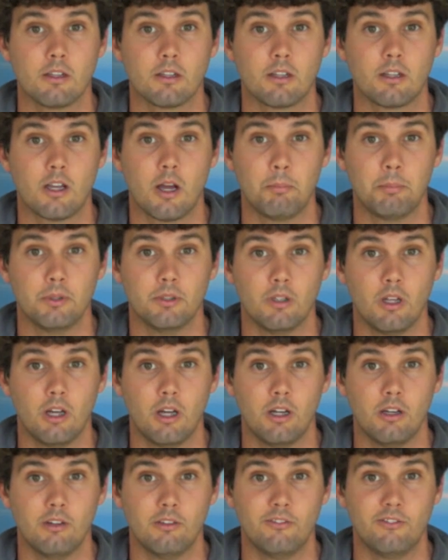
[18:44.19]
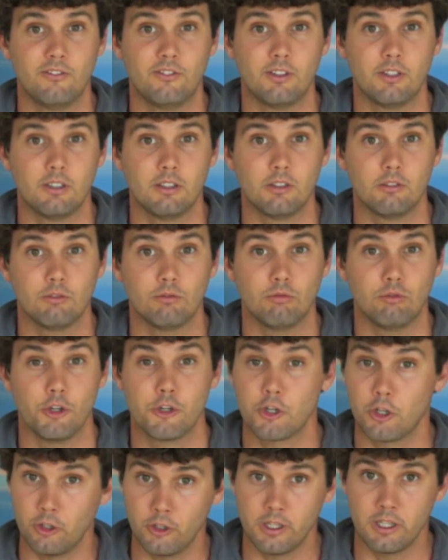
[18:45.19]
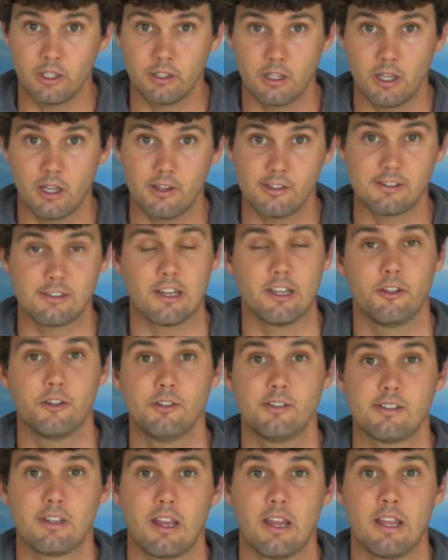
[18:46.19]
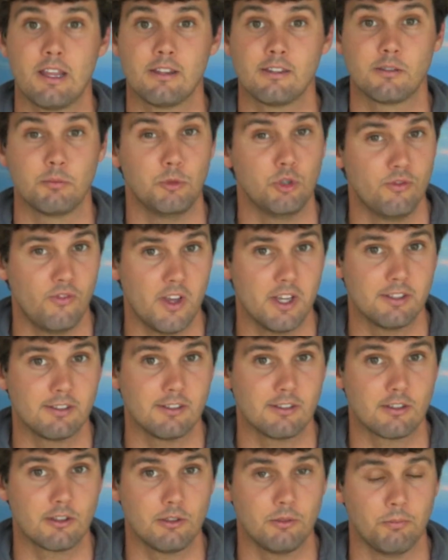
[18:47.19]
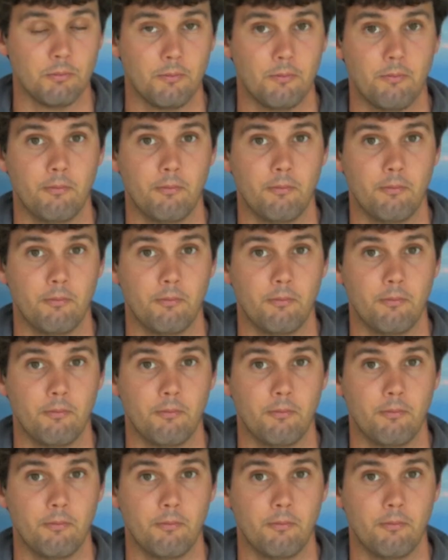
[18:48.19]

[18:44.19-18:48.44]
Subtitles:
Couple of returning sailors and some new faces too.